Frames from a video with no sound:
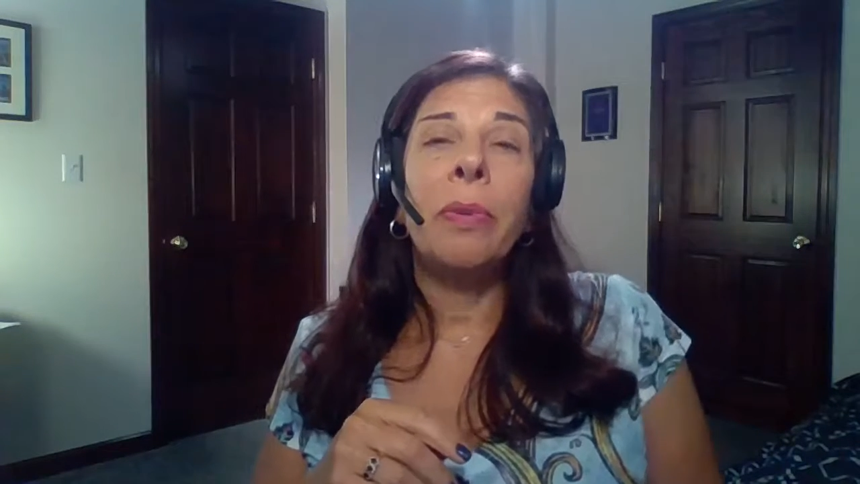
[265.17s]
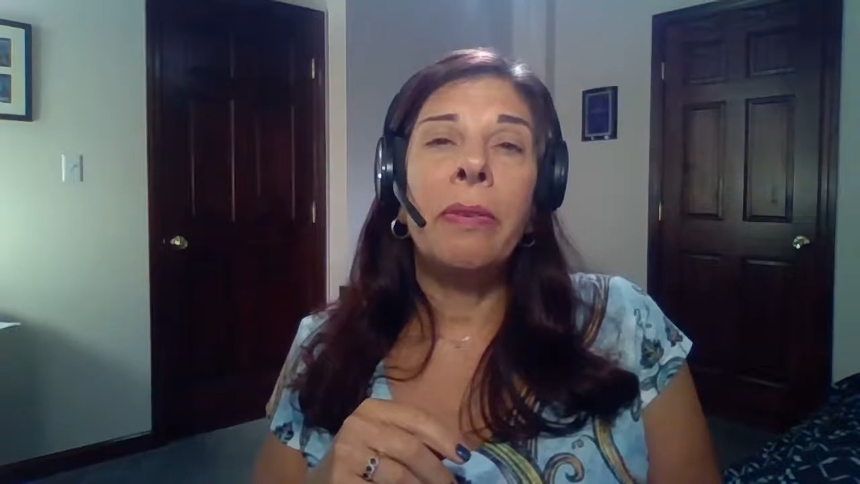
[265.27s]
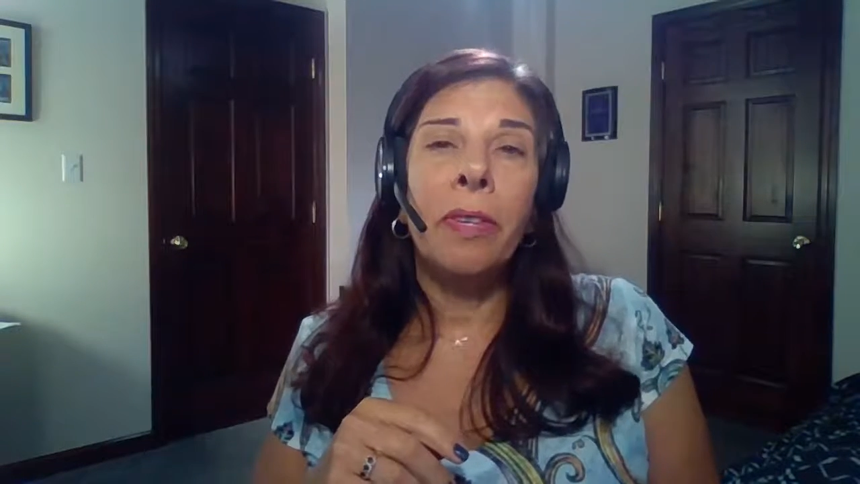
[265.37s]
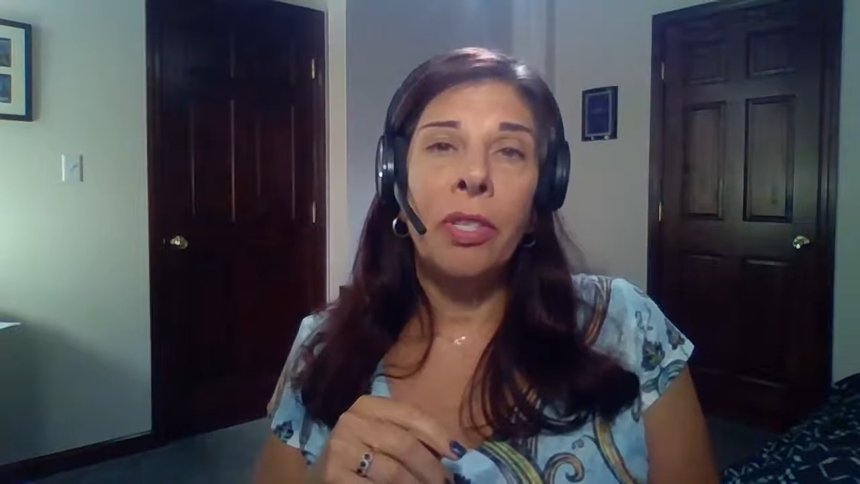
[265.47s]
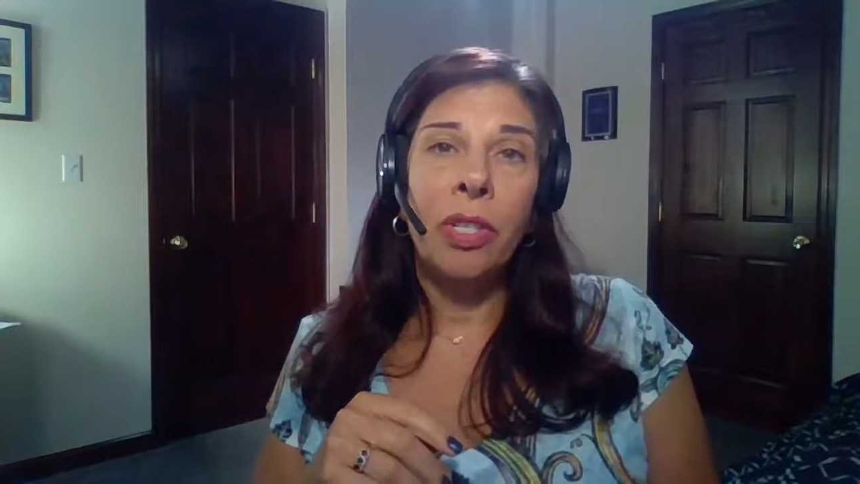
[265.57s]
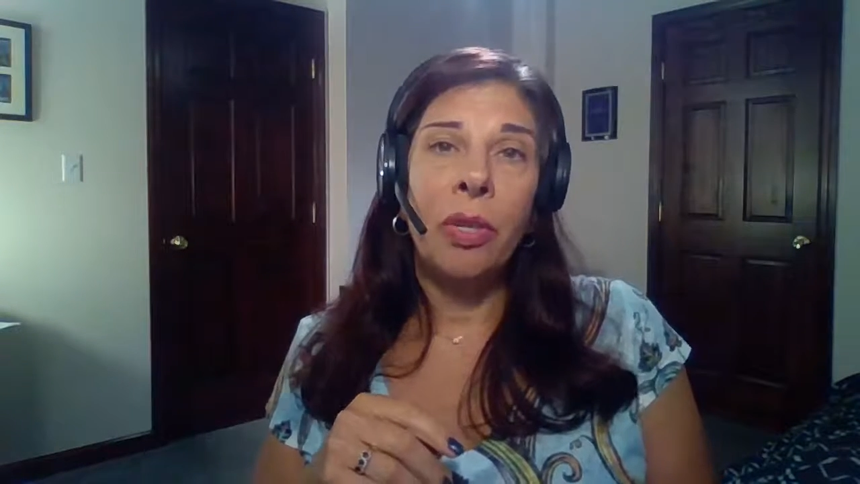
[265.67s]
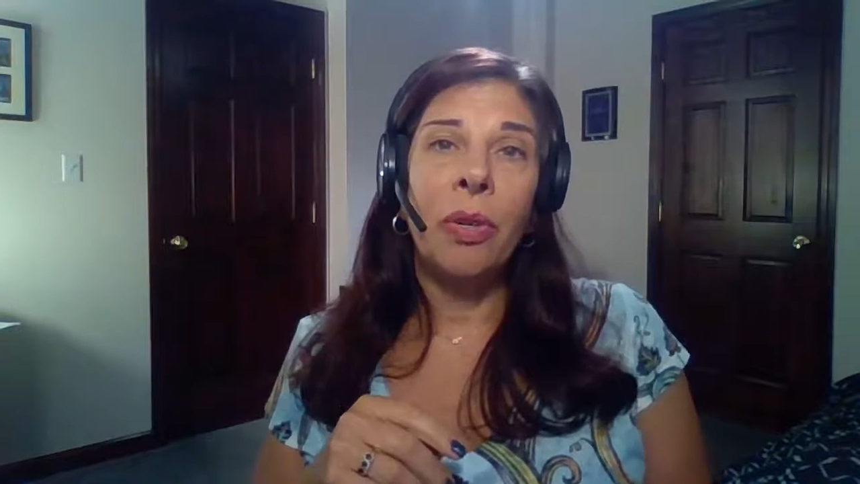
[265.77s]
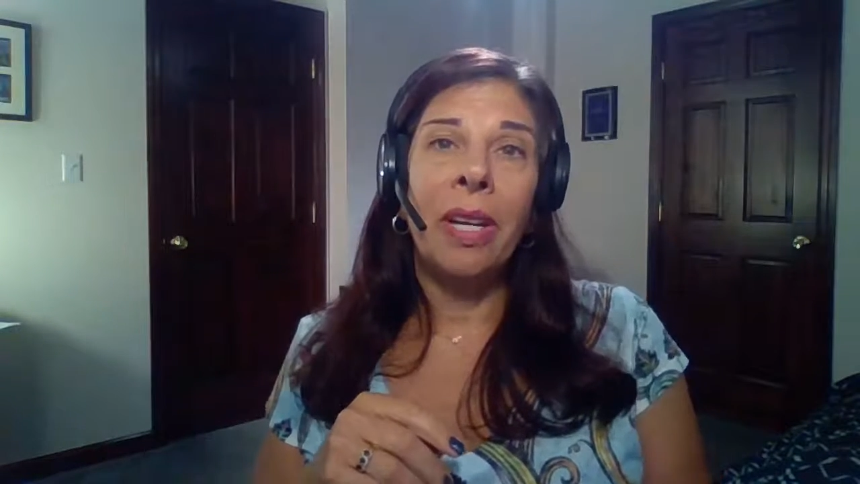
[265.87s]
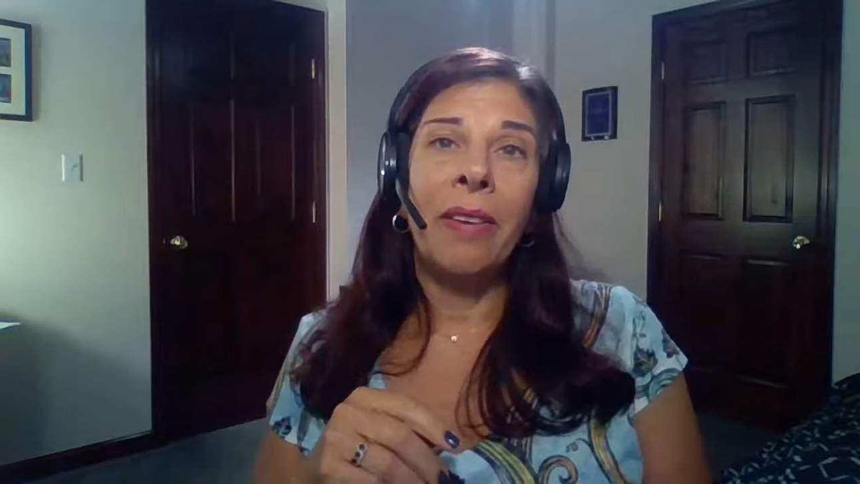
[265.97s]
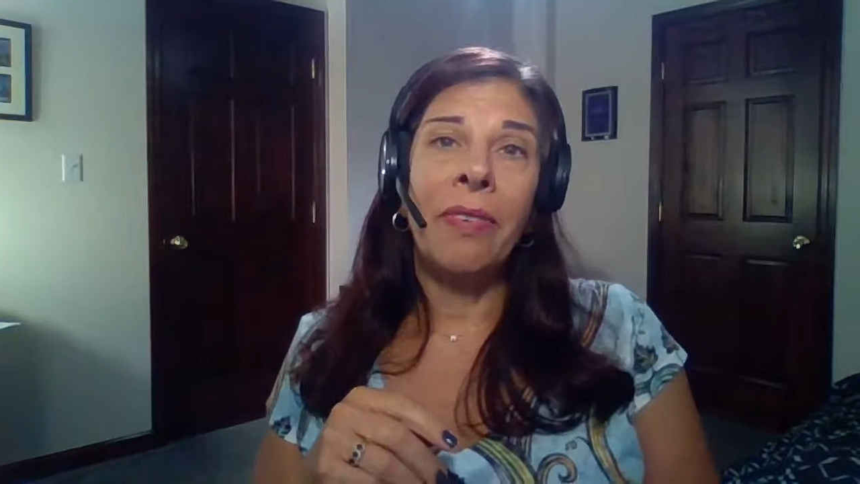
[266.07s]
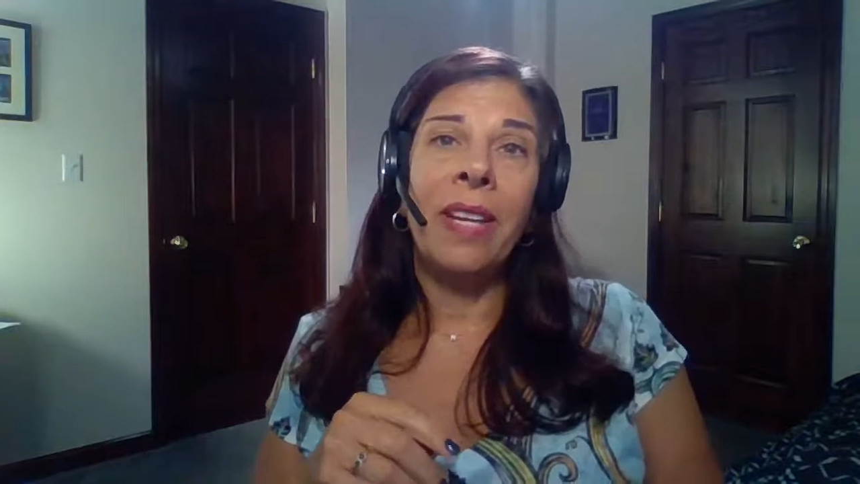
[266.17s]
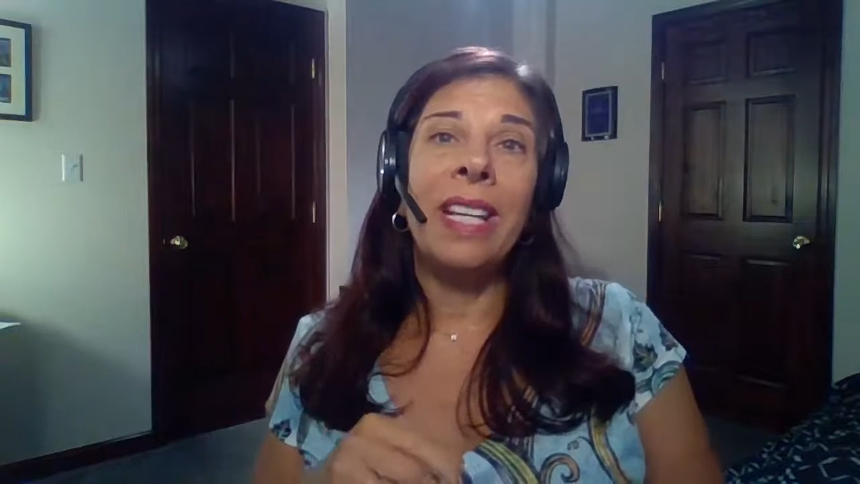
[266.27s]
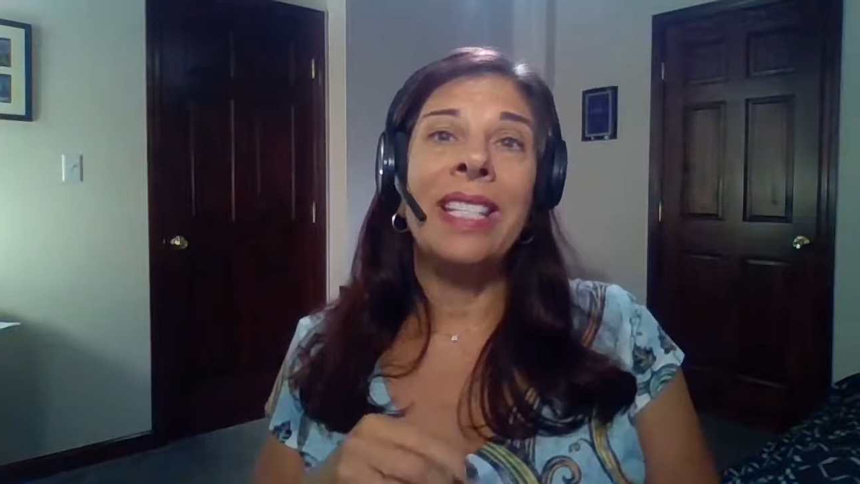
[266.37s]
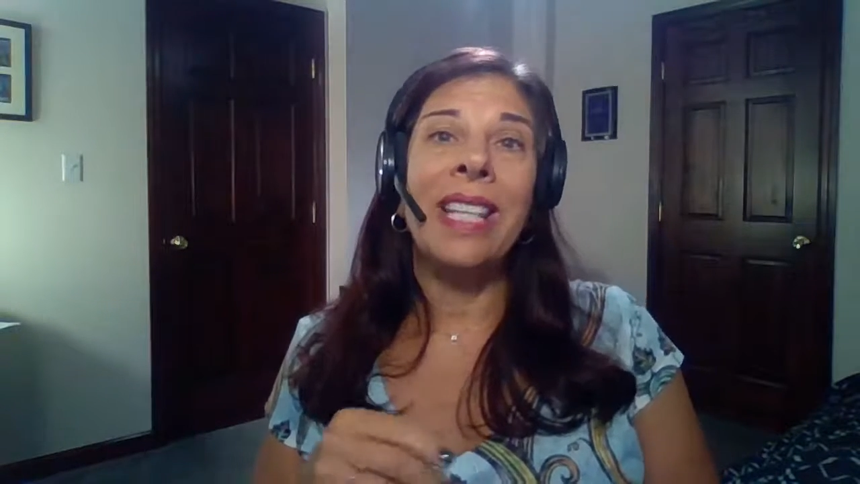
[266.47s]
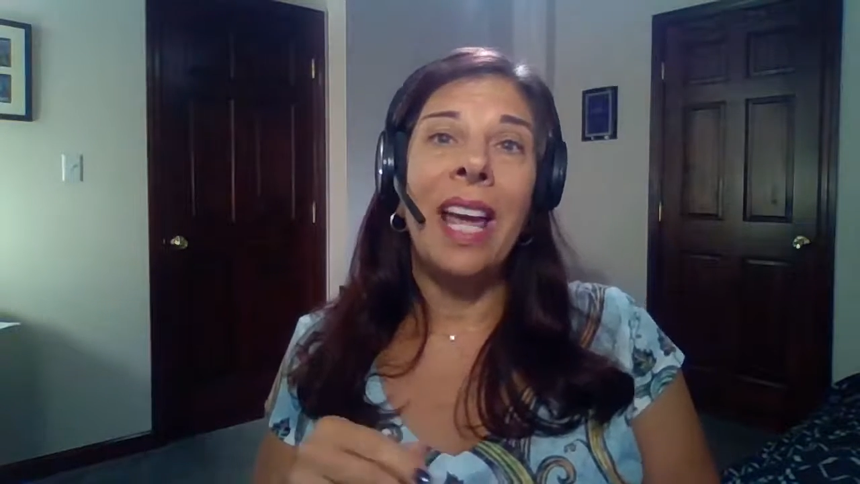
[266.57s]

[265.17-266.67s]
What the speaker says: refer to if it is